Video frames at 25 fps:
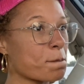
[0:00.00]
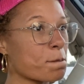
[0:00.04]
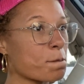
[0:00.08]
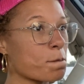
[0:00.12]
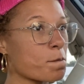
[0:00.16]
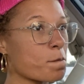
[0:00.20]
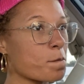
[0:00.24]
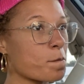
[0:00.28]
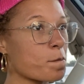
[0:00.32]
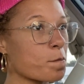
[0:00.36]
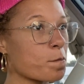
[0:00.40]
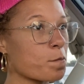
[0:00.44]

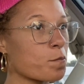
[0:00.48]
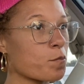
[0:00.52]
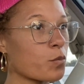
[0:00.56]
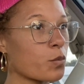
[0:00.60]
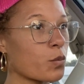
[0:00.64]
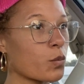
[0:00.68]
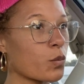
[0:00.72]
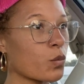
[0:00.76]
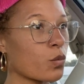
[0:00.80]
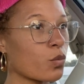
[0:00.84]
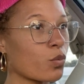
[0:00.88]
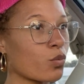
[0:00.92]

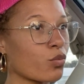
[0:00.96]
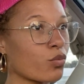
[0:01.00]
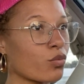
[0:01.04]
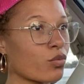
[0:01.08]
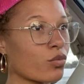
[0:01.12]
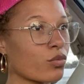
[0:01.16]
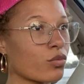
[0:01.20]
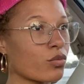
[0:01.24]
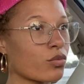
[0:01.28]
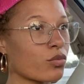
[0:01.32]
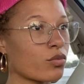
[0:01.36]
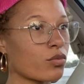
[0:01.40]

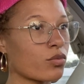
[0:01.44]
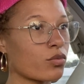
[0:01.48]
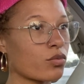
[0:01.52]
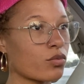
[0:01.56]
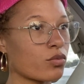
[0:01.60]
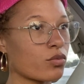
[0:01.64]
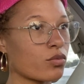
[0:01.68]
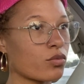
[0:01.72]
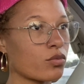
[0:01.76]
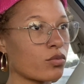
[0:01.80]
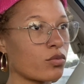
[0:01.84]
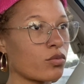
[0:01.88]

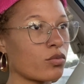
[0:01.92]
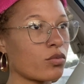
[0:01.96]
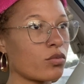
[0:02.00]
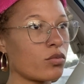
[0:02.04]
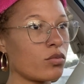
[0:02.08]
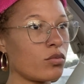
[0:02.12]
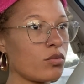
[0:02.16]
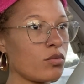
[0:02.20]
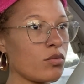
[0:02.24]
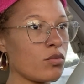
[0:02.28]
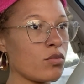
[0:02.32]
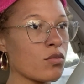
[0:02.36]

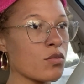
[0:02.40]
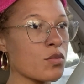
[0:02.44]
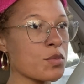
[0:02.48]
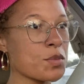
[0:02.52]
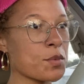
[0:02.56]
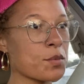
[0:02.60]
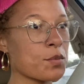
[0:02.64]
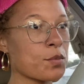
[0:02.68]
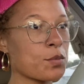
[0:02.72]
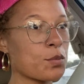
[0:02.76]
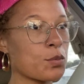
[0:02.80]
No one is speaking in this clip.